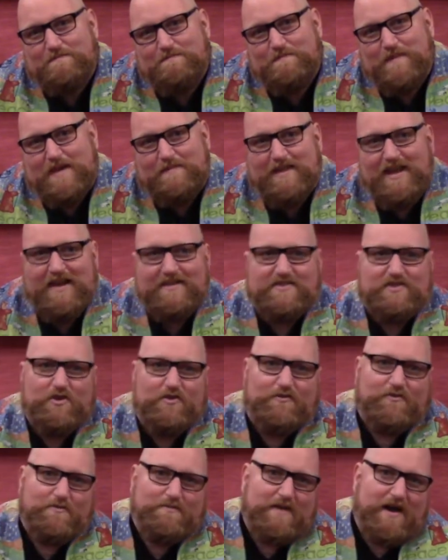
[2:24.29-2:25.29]
Maybe not so
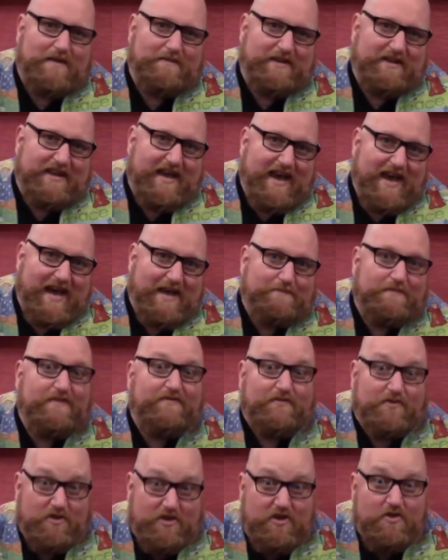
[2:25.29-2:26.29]
for mom and dad, but
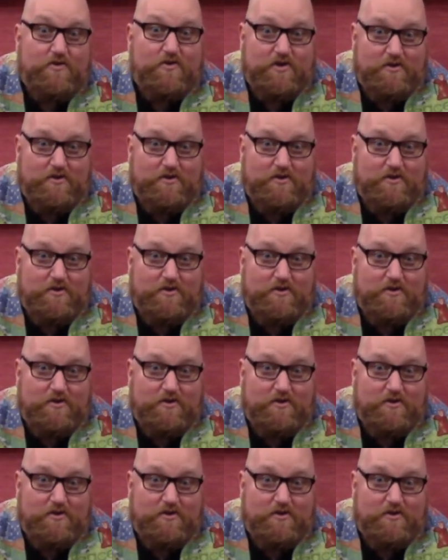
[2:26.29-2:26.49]
for you,